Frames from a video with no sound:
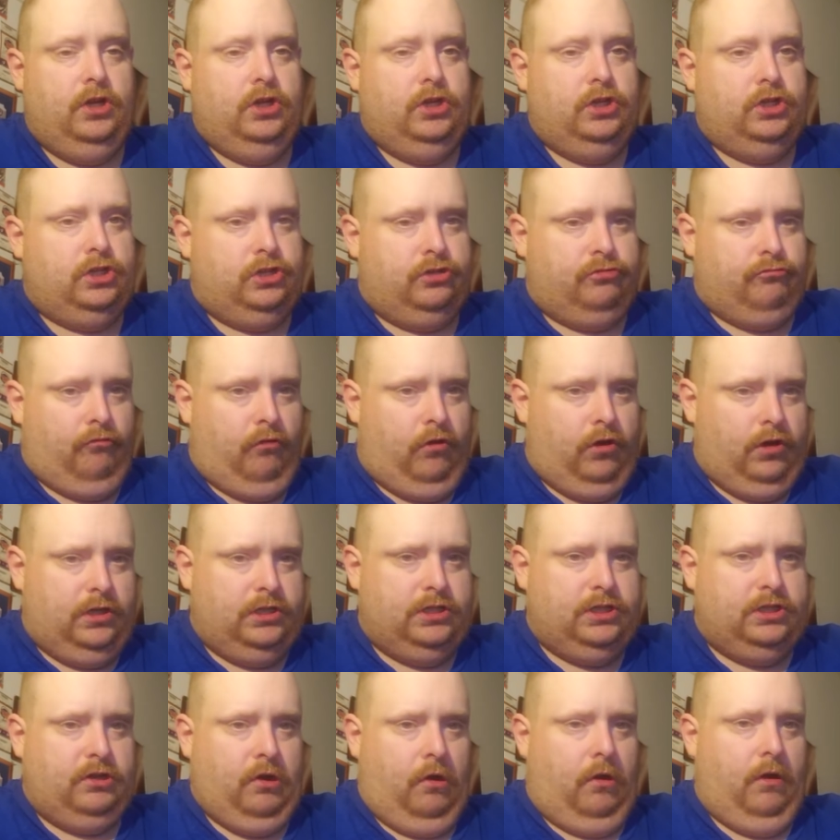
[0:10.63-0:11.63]
strong
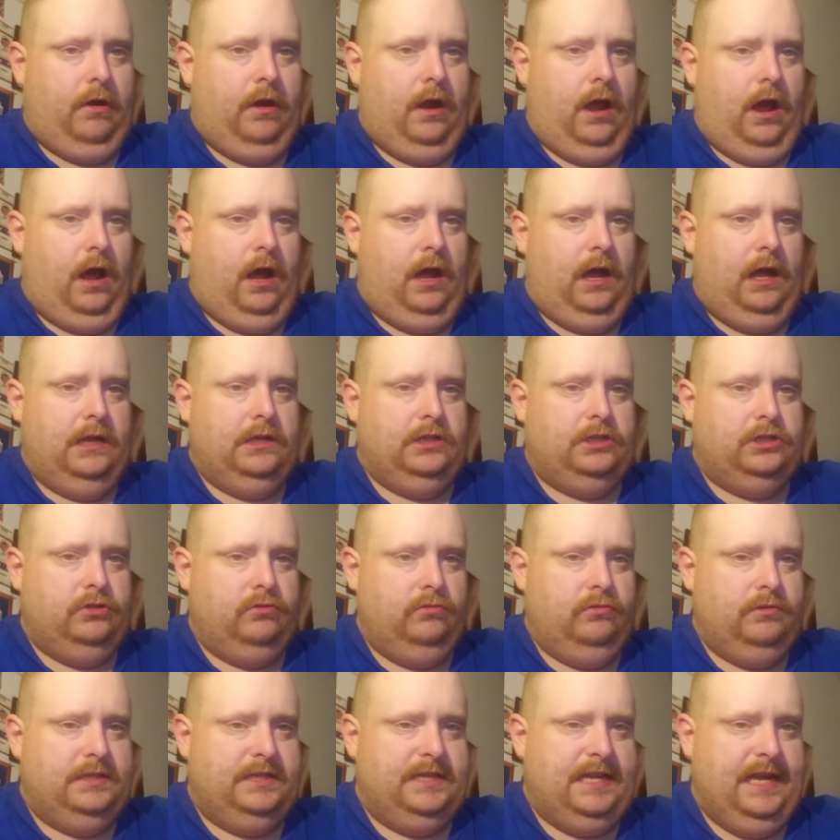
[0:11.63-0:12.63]
start on
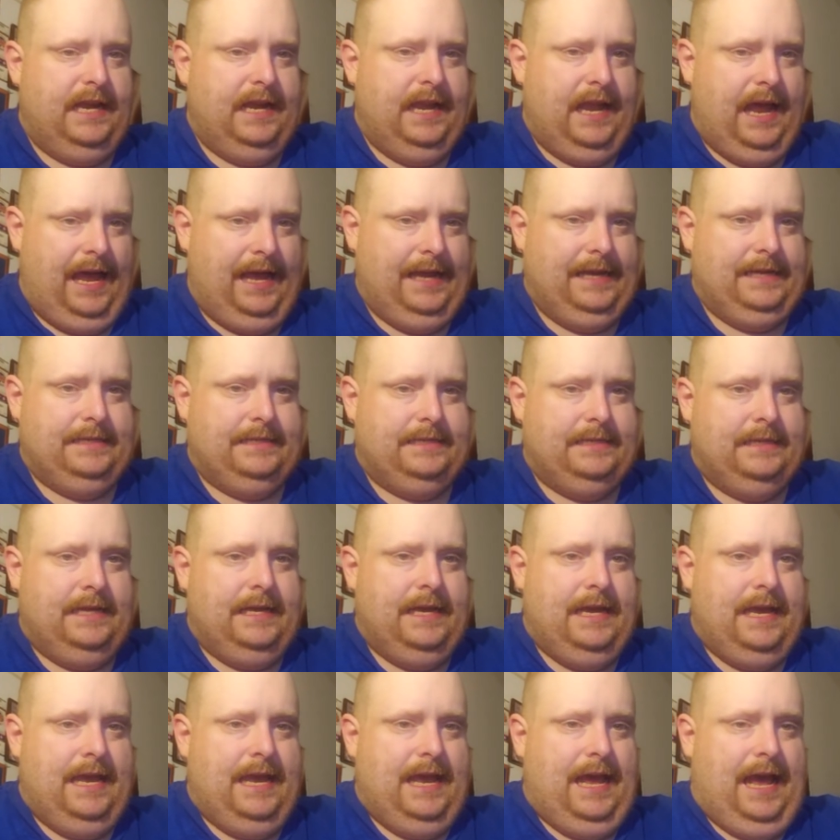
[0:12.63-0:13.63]
Tuesday night
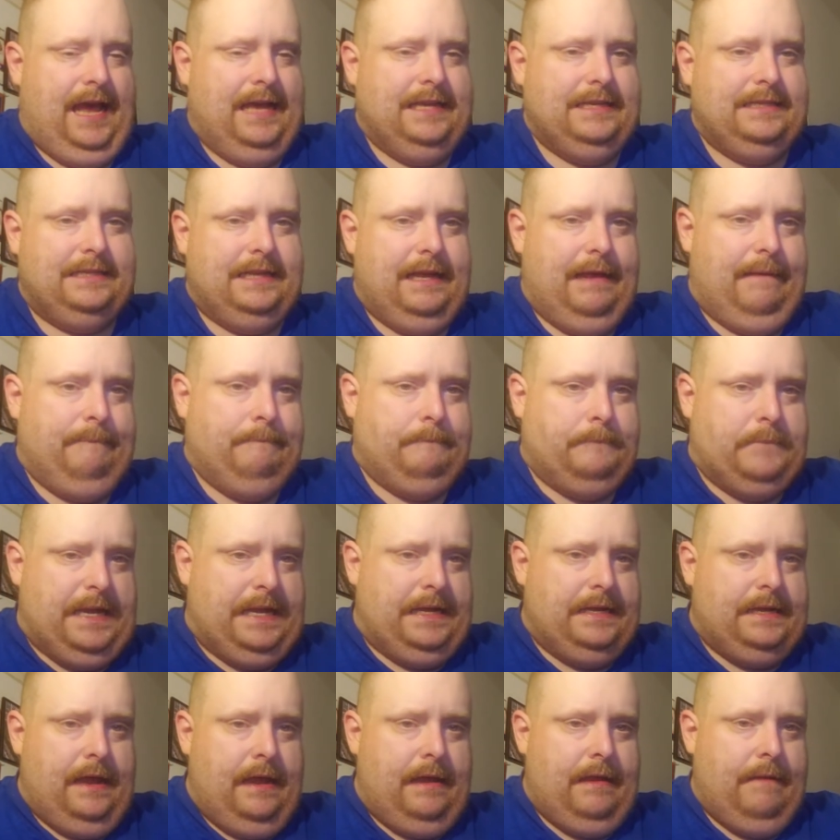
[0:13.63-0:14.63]
as they
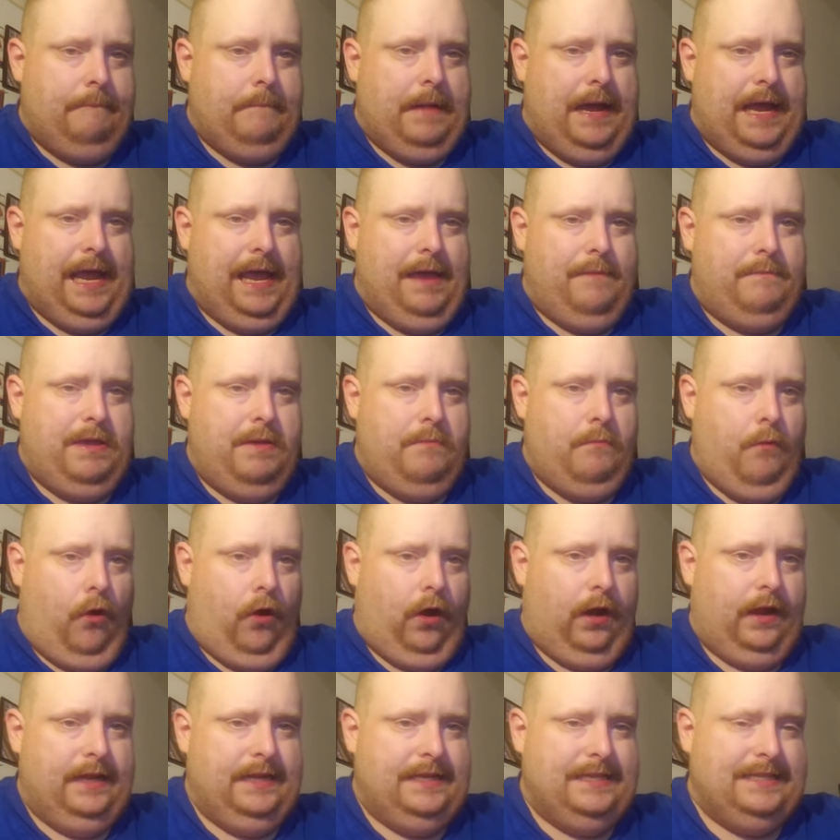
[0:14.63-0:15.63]
beat the Miami
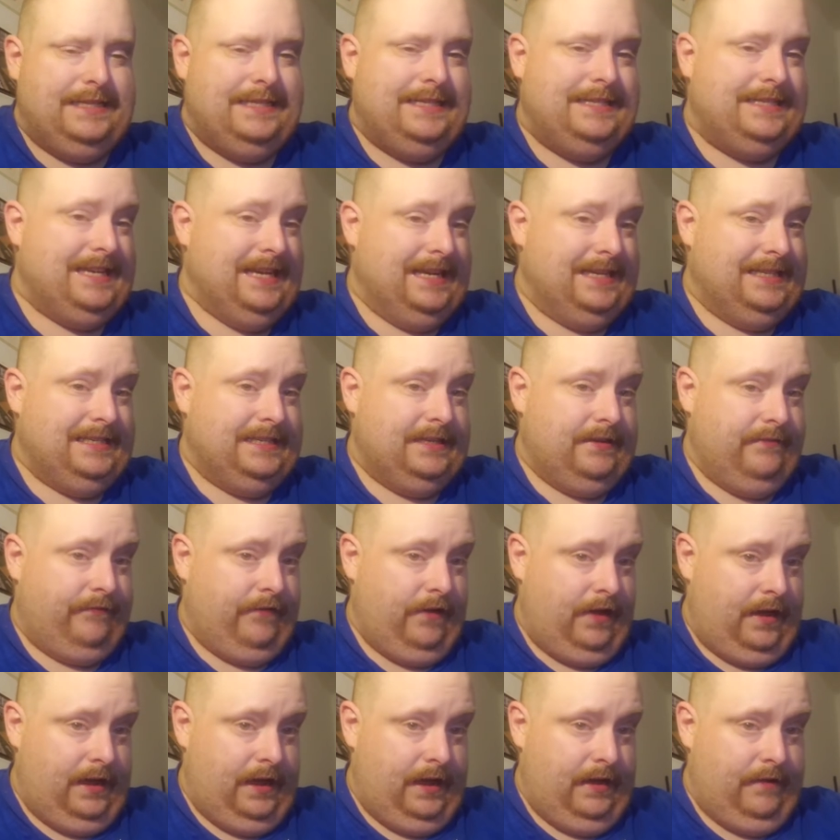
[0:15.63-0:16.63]
Marlins
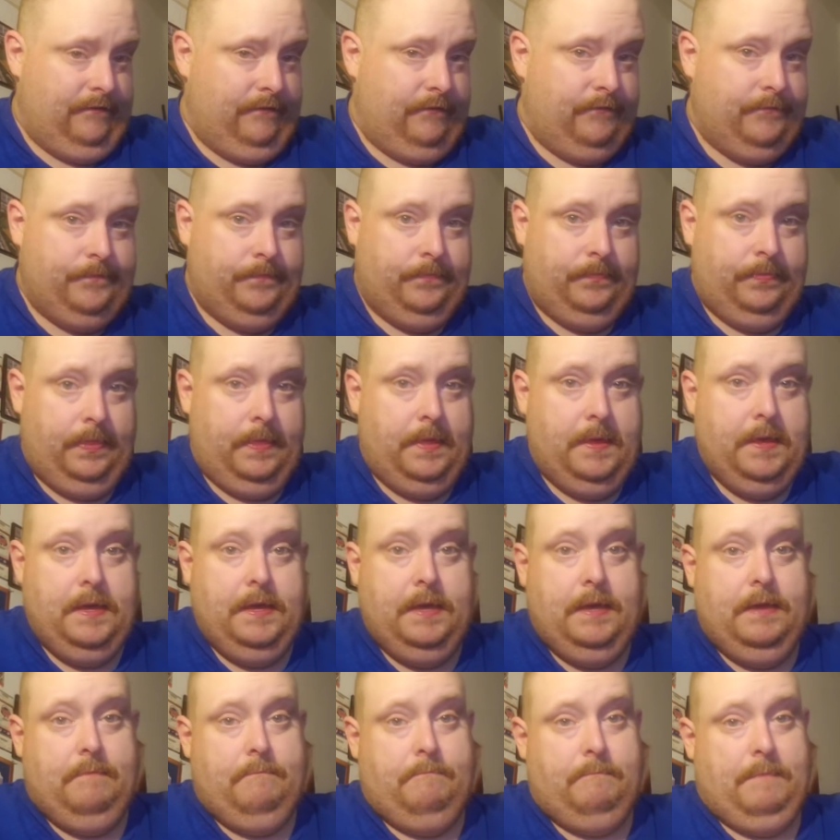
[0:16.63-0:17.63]
6-5.
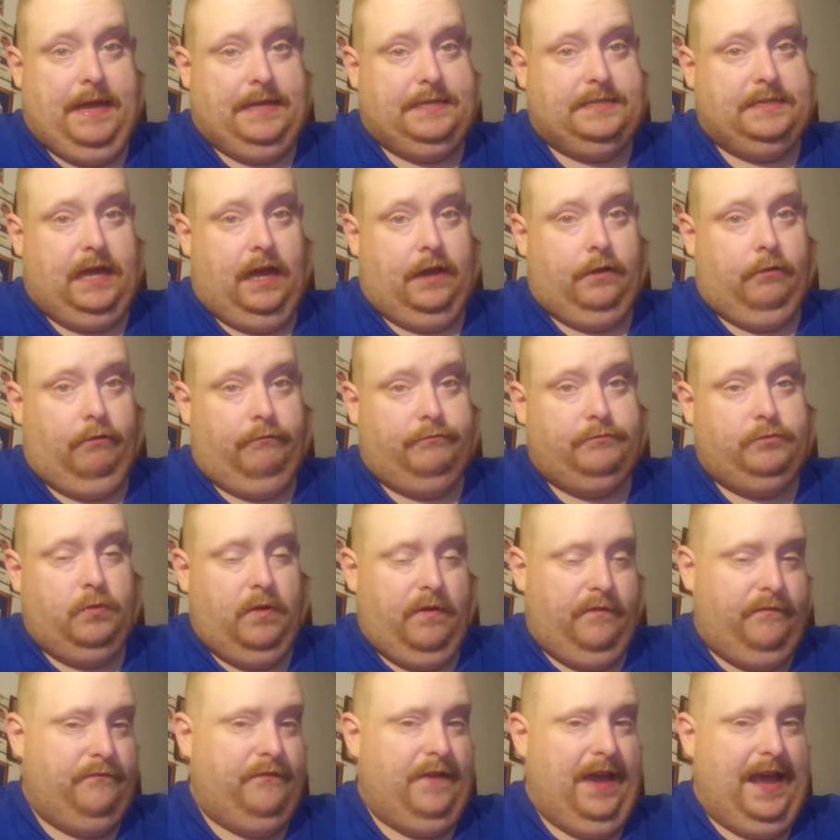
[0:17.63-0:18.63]
Mets got off to
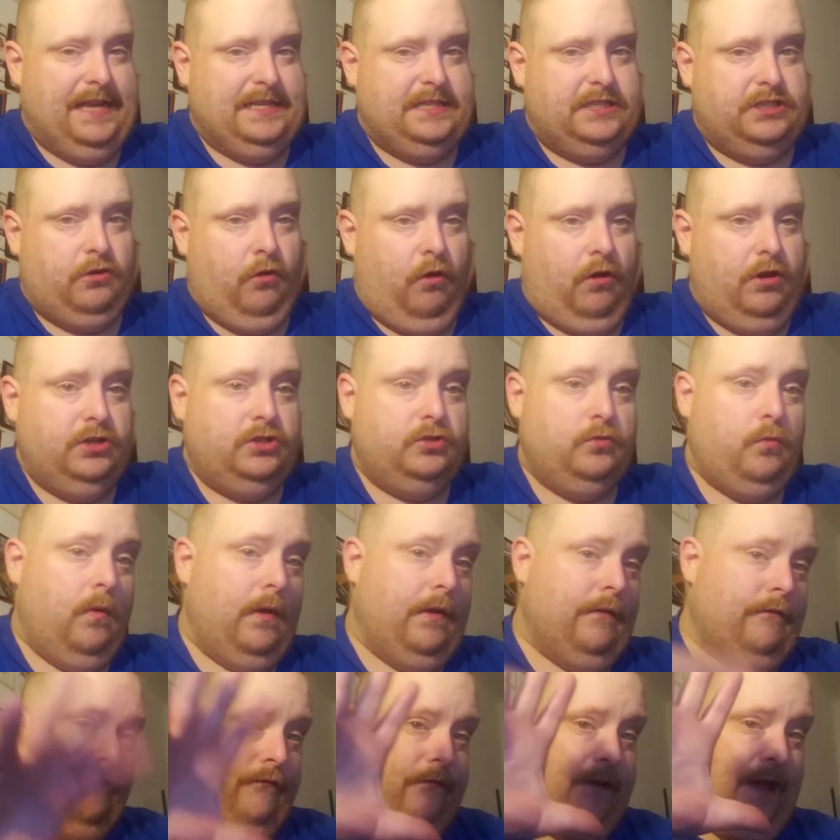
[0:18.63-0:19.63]
a fast start,
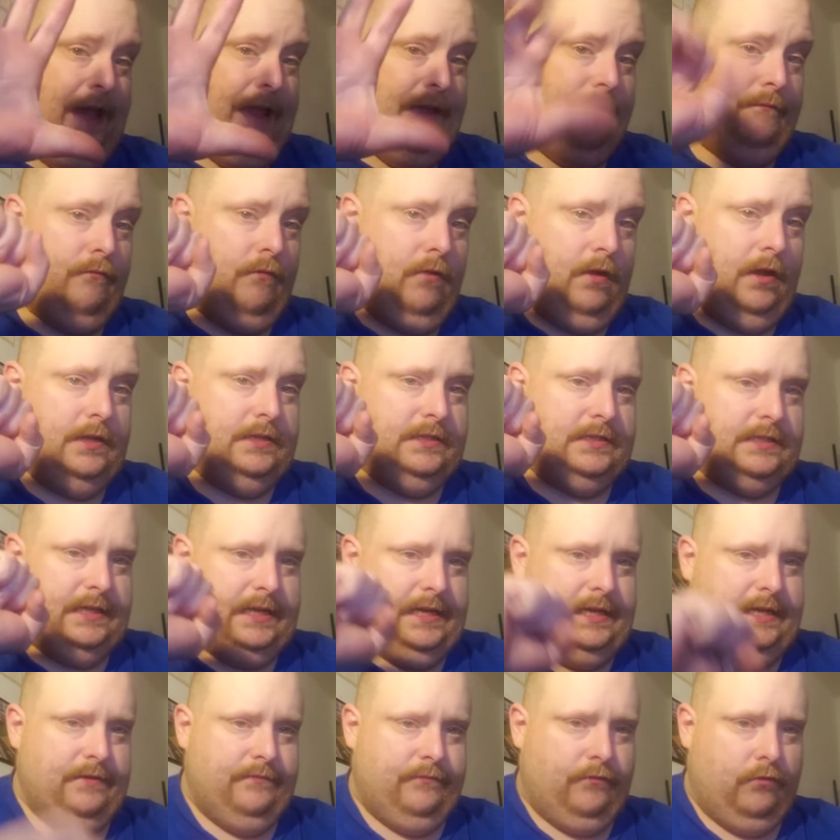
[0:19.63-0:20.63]
scoring 5 runs
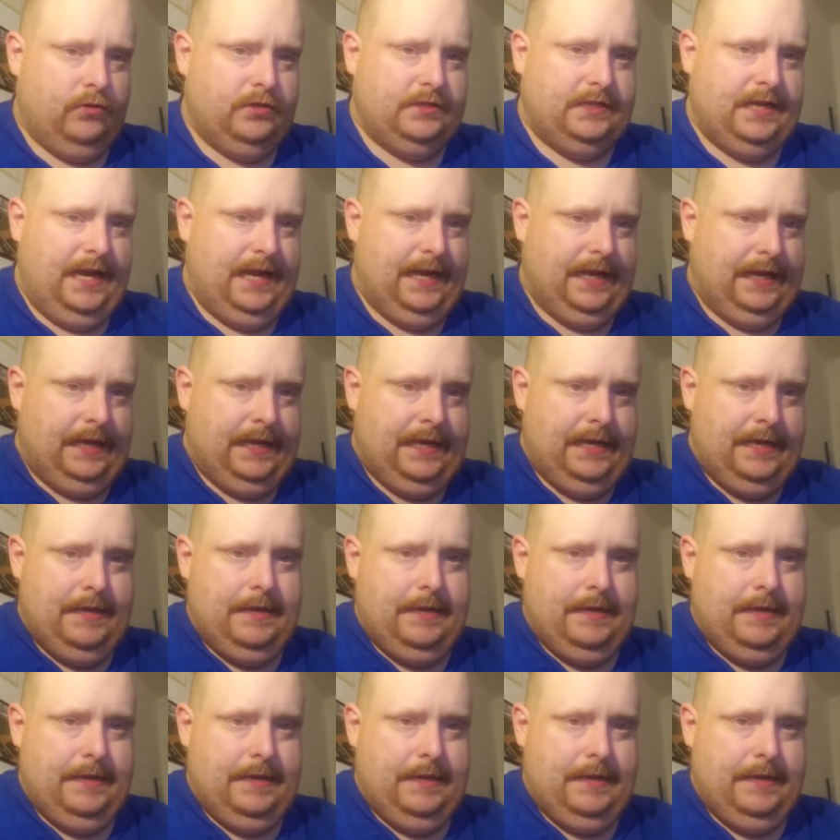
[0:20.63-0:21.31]
in the first inning.